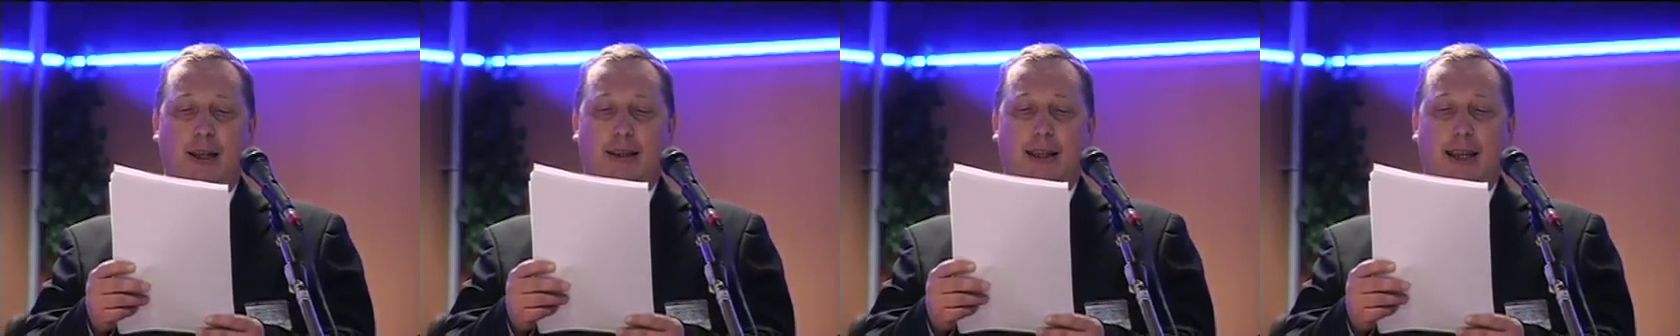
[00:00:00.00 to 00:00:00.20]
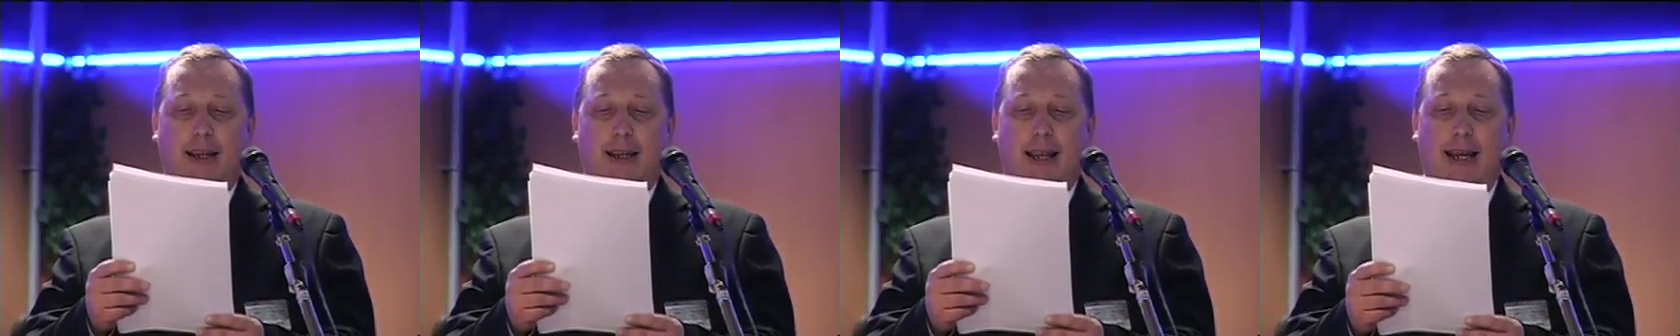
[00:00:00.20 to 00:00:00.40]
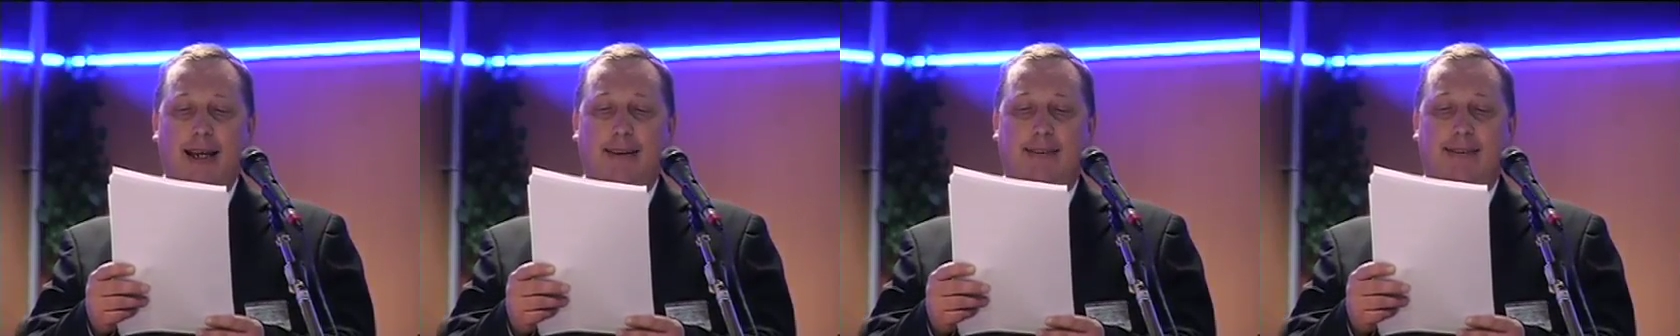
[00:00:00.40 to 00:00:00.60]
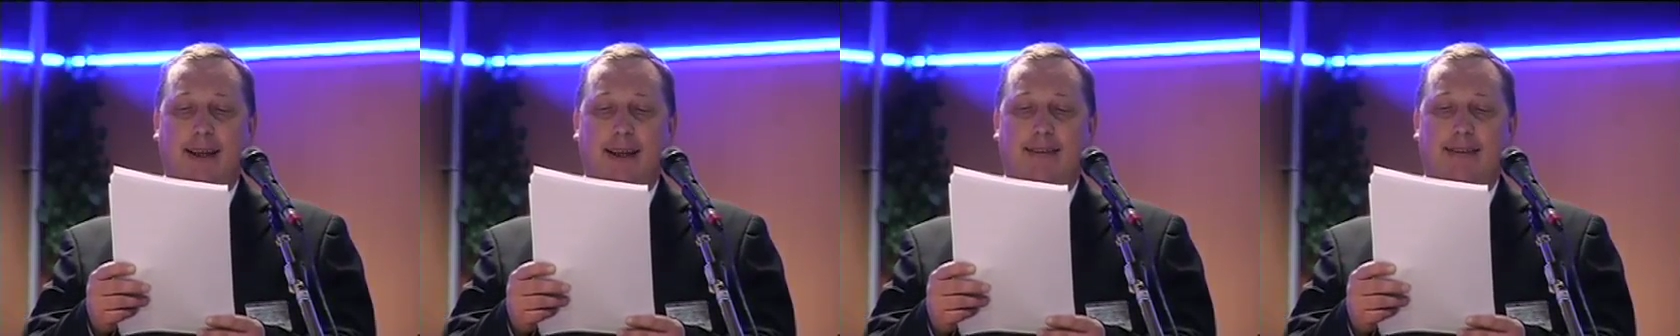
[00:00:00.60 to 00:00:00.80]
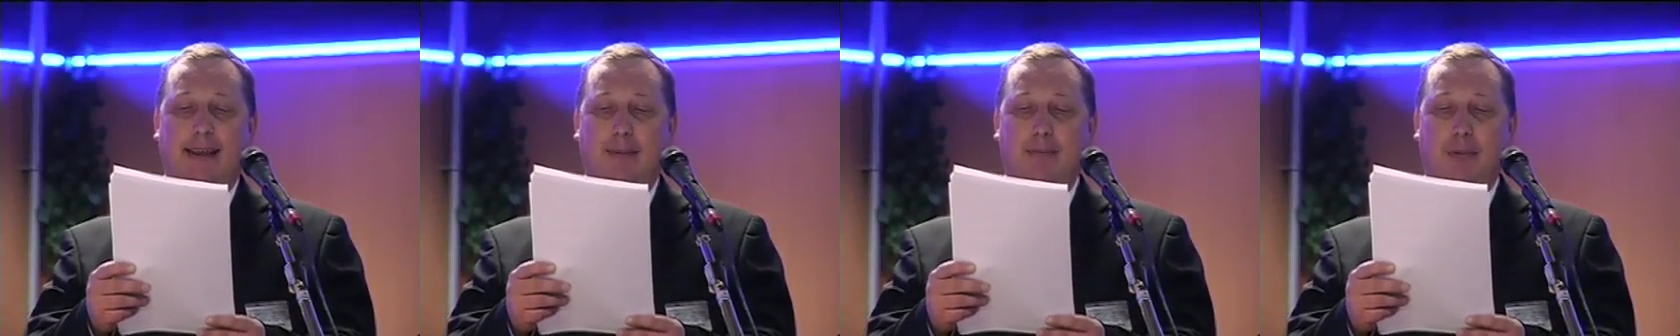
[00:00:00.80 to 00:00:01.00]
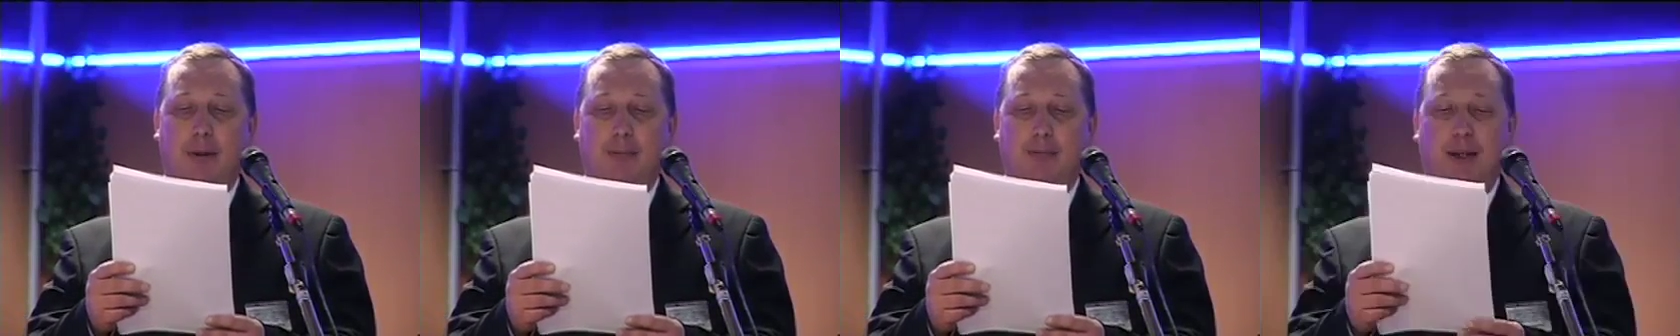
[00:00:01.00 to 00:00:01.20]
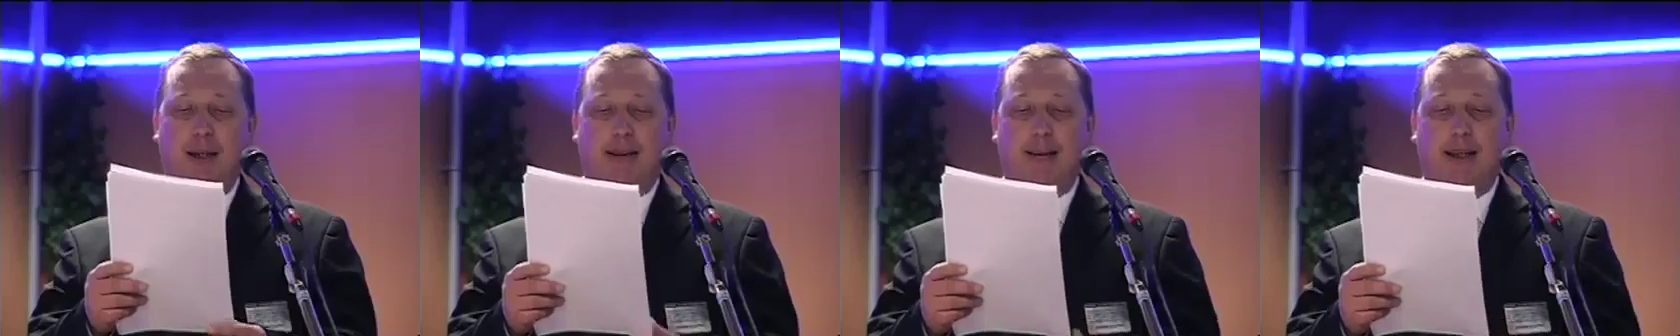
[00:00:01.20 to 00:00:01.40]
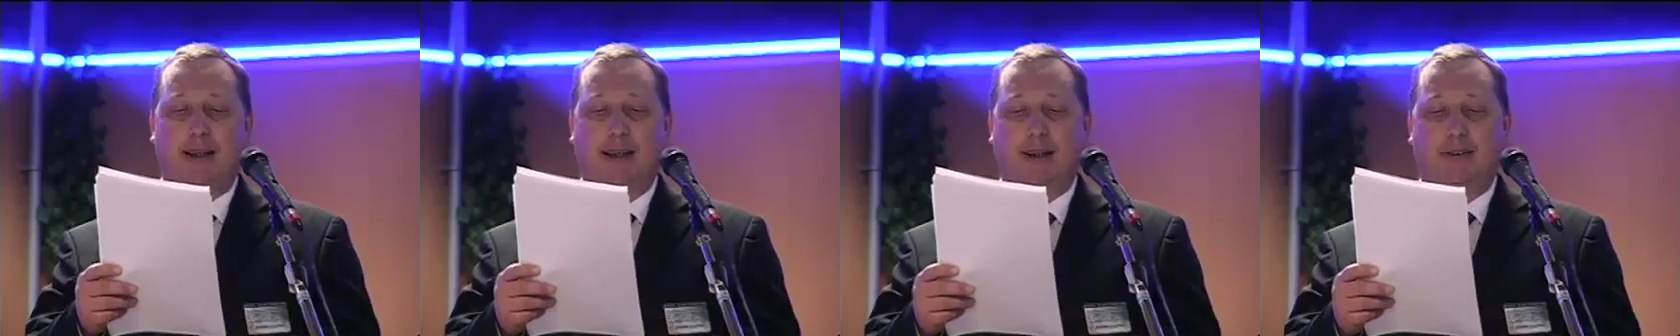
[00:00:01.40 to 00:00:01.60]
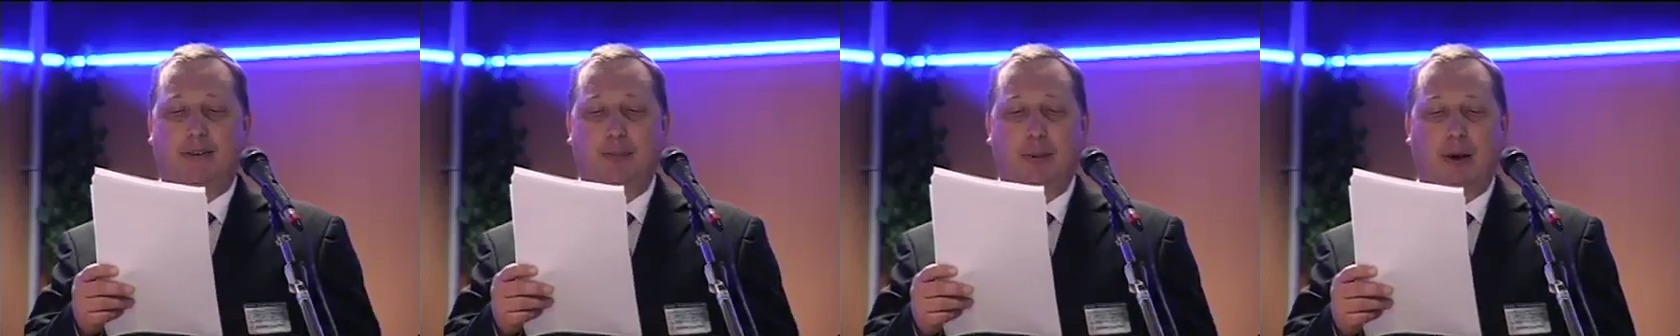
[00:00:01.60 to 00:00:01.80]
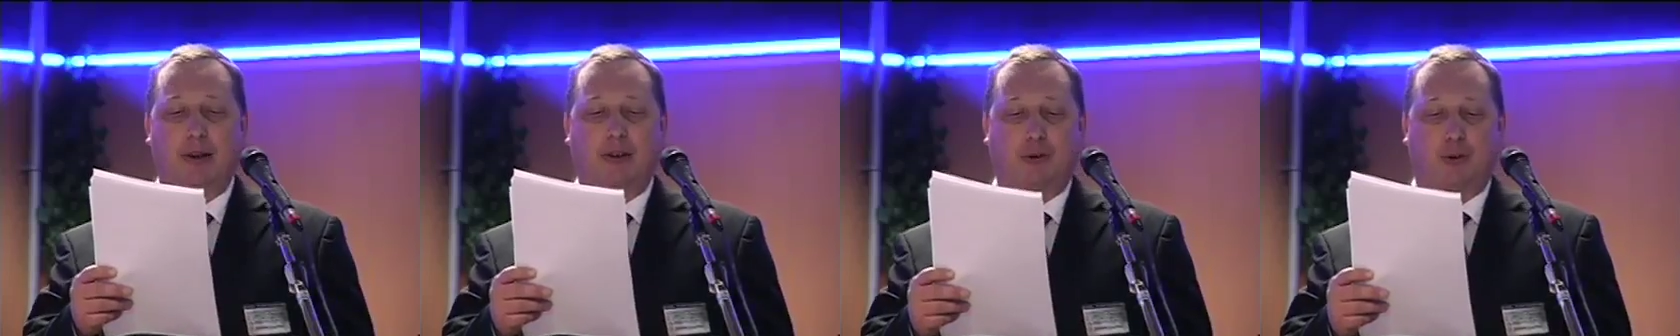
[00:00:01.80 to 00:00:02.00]
The latest example being the
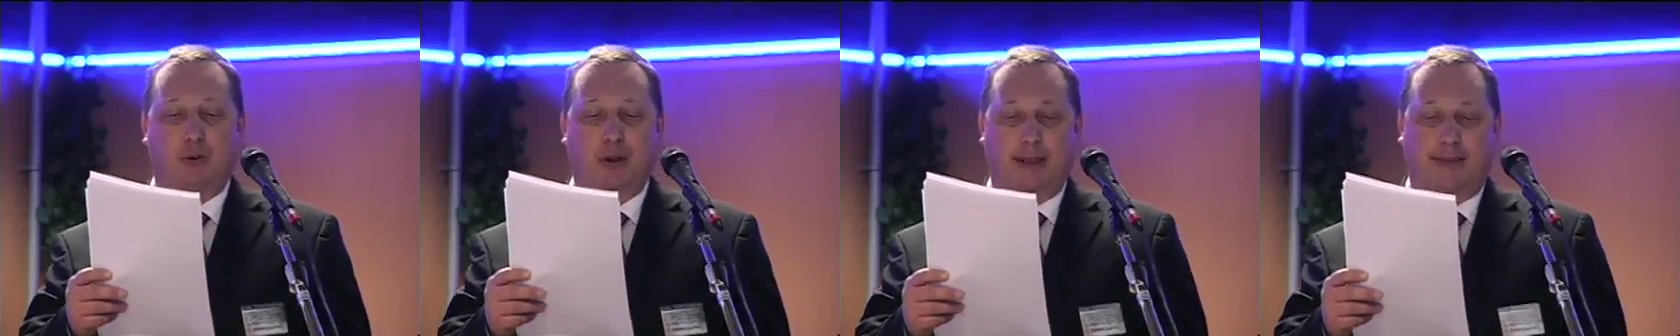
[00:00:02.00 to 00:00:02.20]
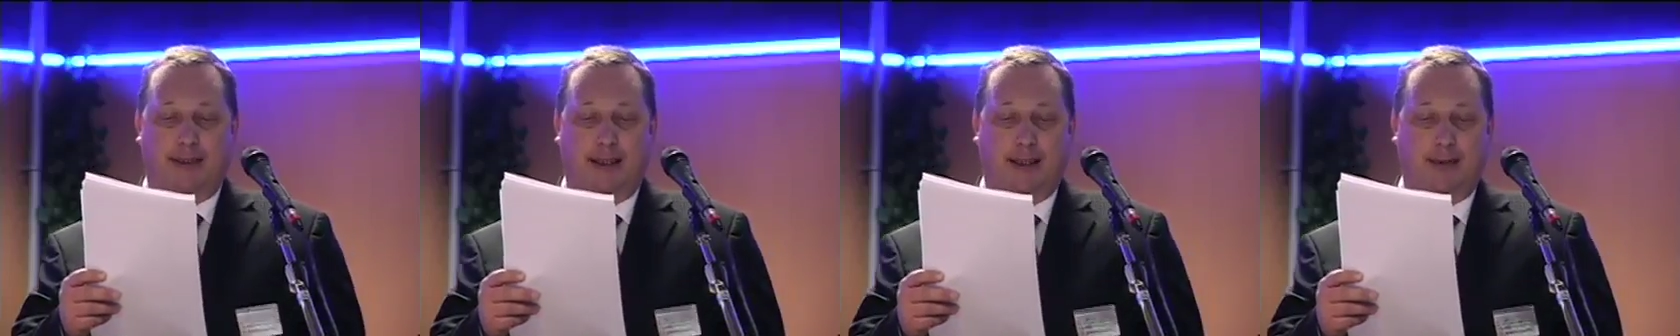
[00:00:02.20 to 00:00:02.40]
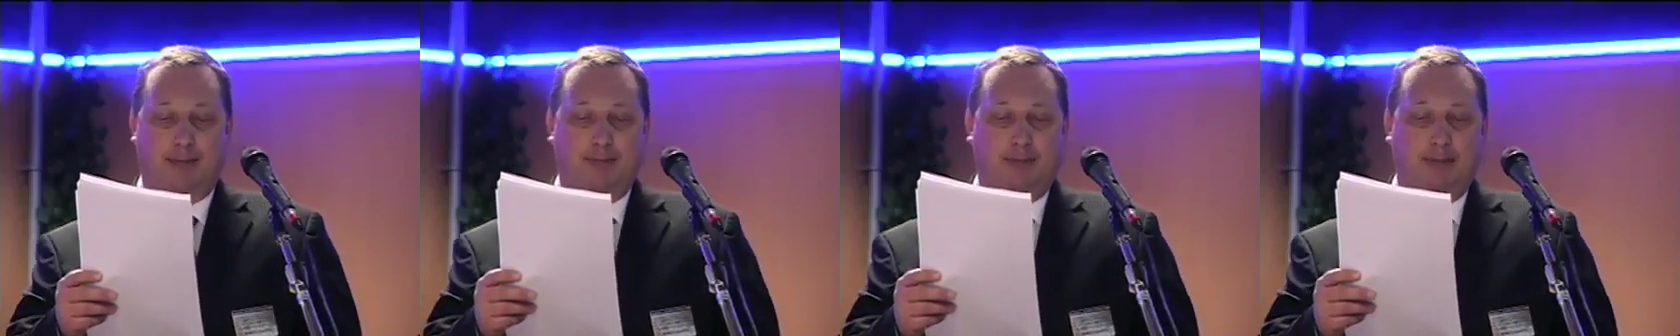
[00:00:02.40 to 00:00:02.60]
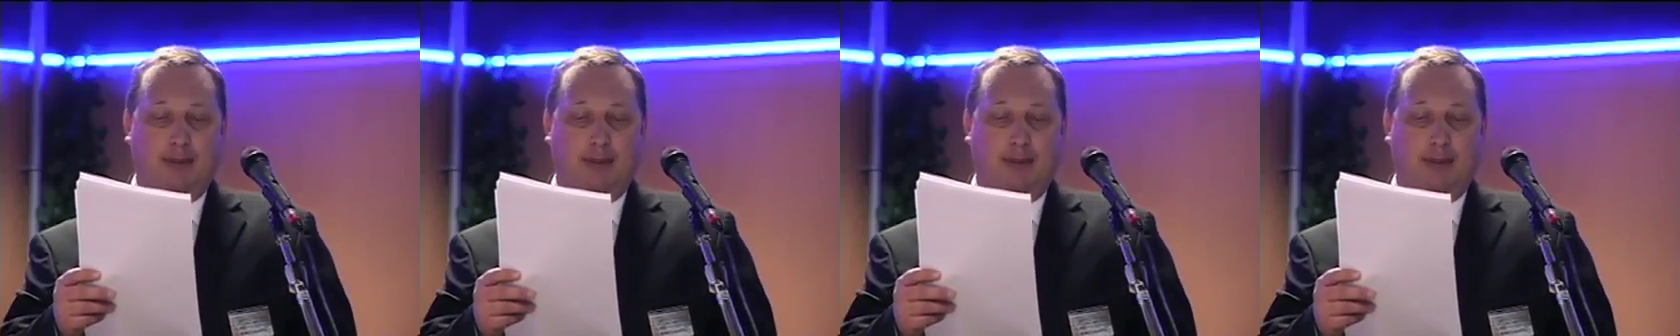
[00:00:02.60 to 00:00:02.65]
Lisbon Treaty.